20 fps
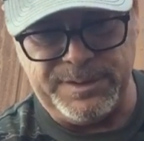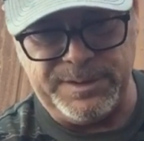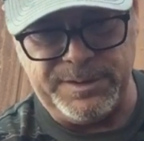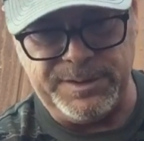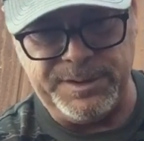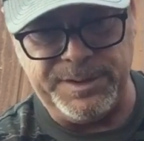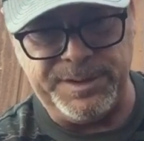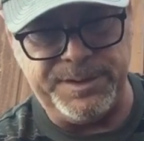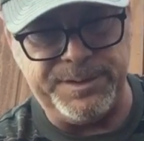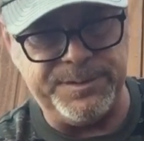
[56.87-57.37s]

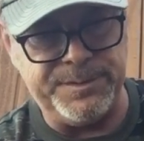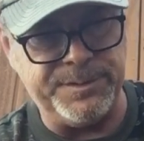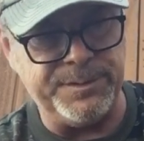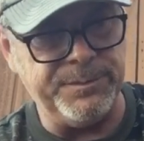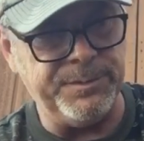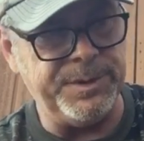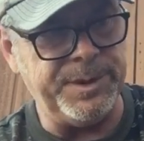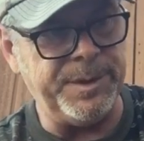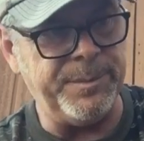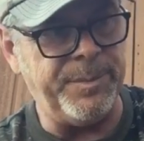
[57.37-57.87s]
you
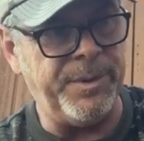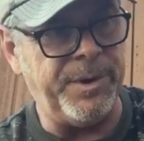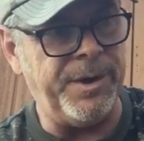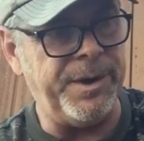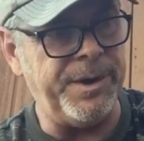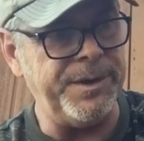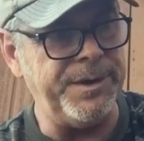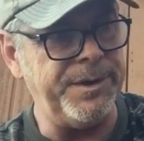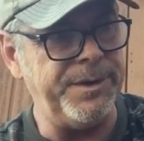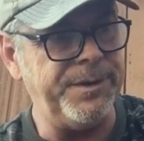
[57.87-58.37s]
really
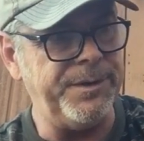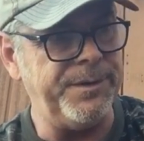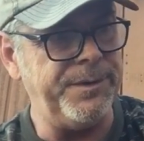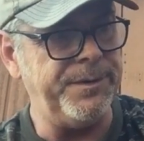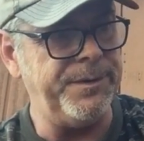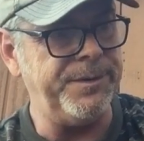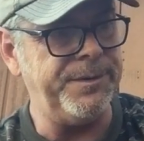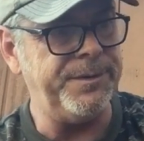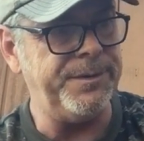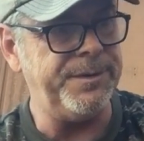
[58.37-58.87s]
bond.
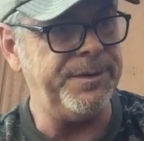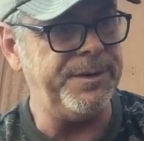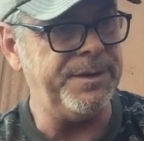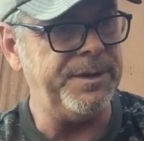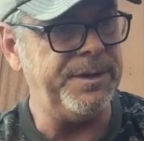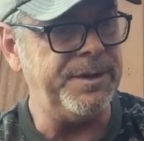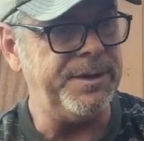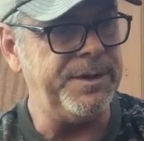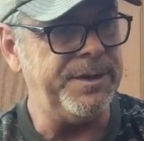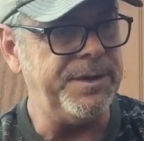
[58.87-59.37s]

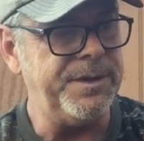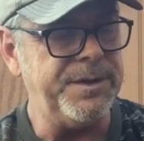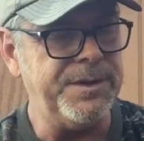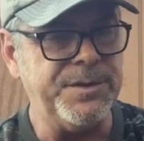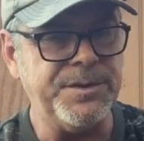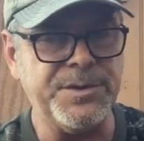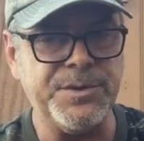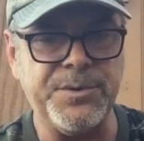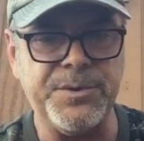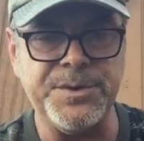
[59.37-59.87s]

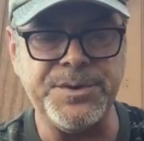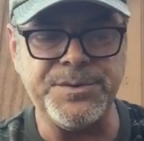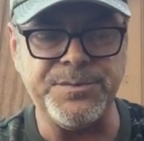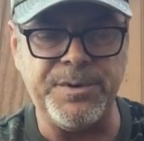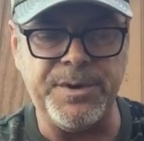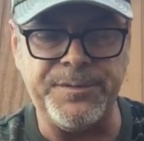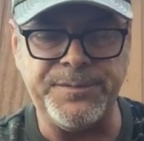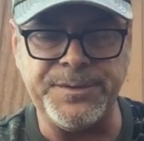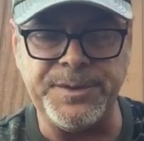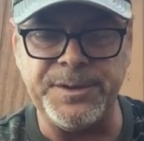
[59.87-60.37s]
So it was
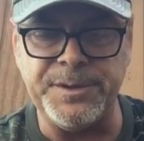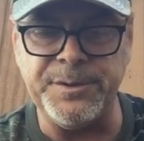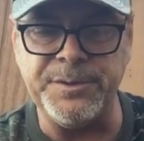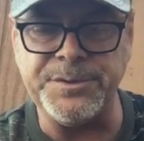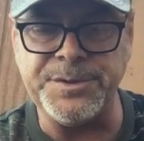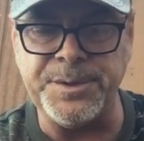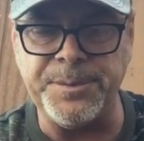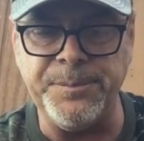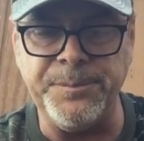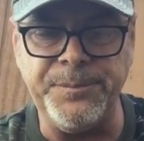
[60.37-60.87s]
rough to lose
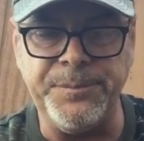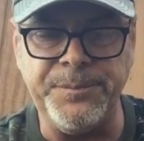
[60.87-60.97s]
them.